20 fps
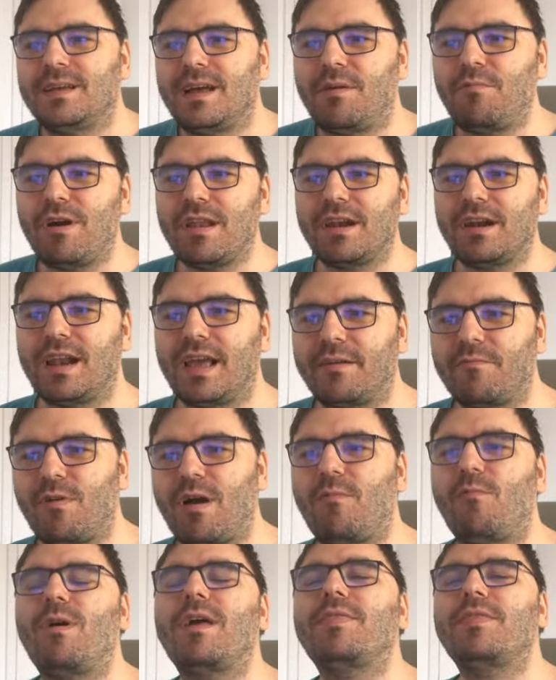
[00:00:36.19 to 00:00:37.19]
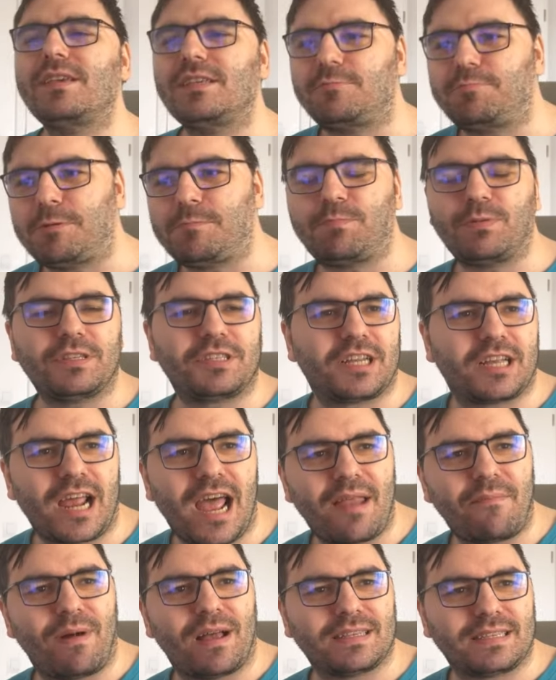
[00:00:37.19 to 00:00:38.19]
I wonder, like, what these people's
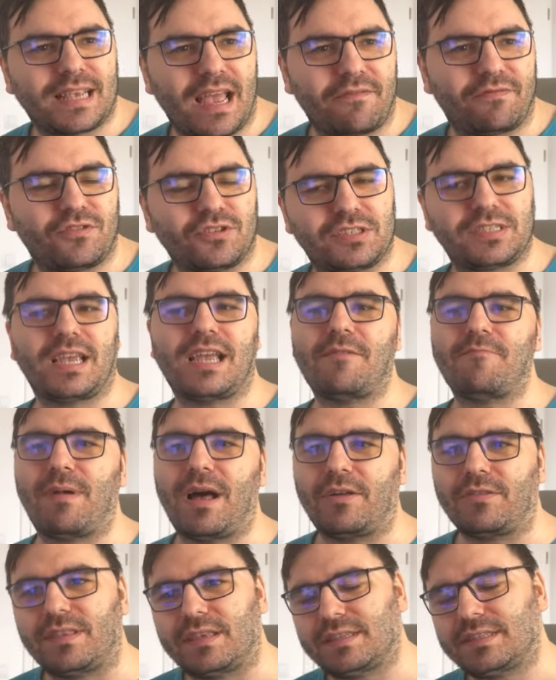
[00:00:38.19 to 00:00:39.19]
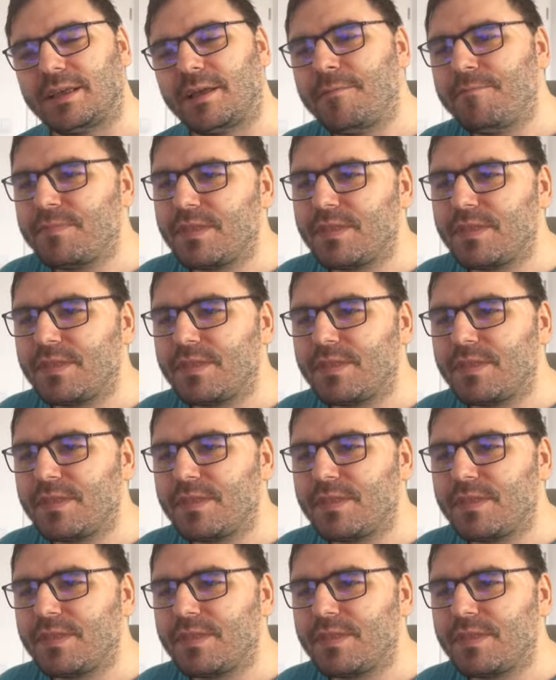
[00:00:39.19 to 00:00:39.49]
grandmas have to say about this.